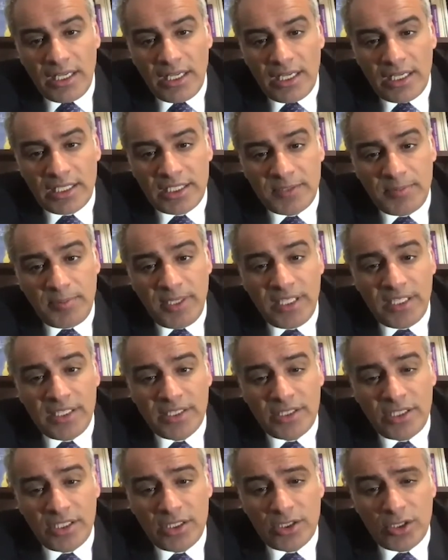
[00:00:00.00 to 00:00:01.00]

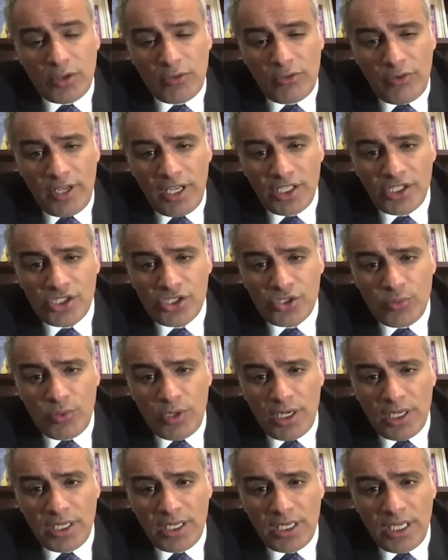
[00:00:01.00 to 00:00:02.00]
experiences of
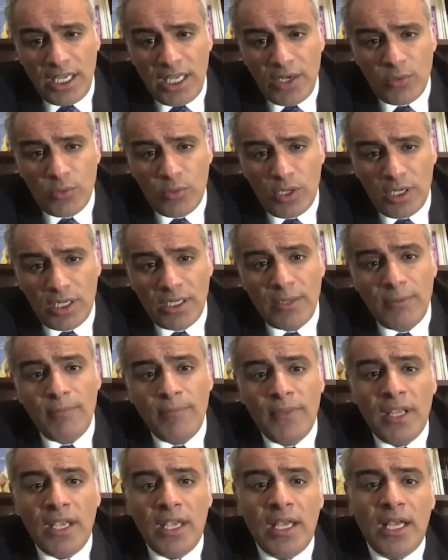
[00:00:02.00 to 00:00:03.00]
H1N1
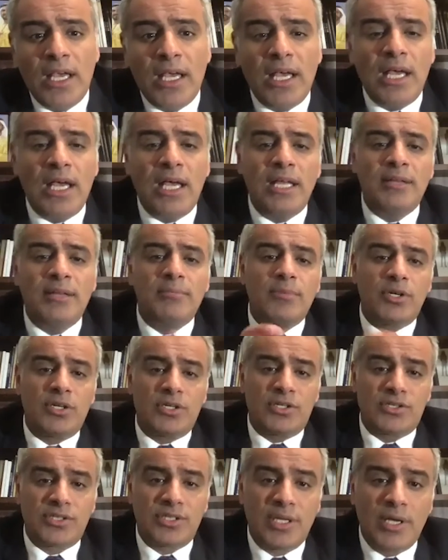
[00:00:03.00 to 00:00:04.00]
and
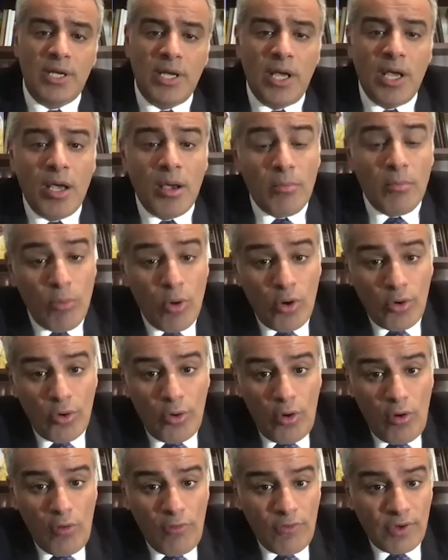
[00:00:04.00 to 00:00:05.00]
MERS.
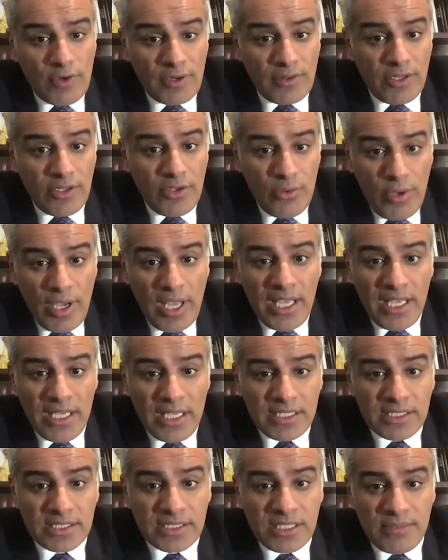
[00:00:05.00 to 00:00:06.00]
Moreover, the UAE
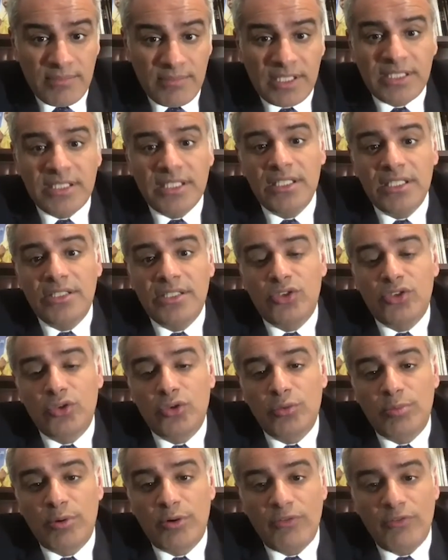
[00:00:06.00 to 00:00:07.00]
is committed
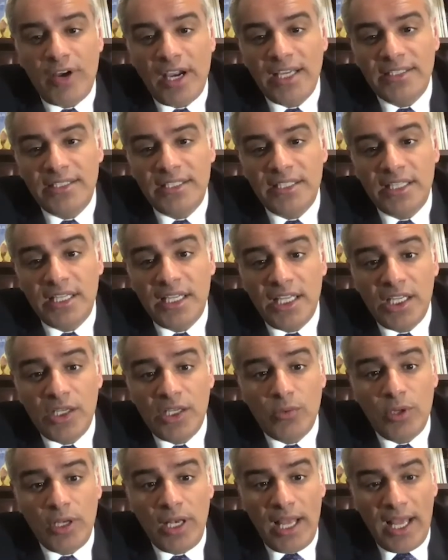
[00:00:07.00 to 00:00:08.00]
to providing
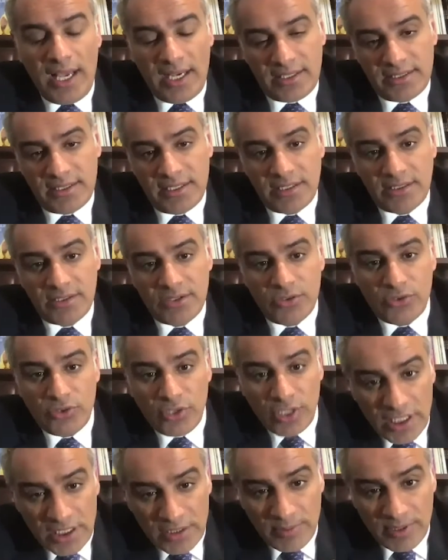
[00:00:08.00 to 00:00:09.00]
equal access to
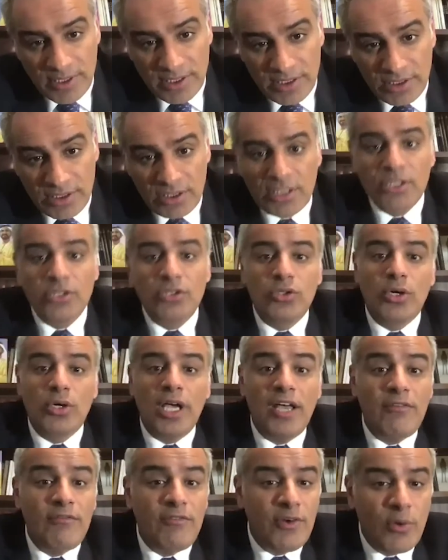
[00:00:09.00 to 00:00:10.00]
treatment to
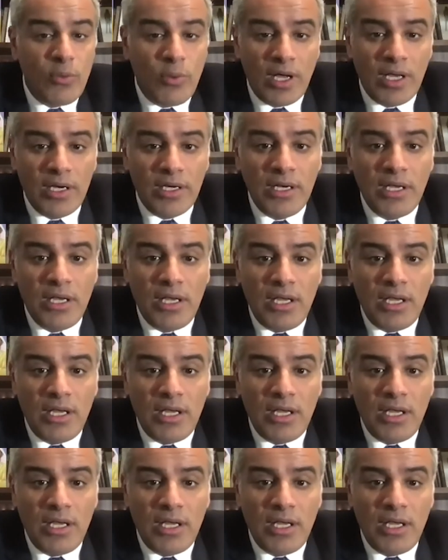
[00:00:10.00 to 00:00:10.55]
everyone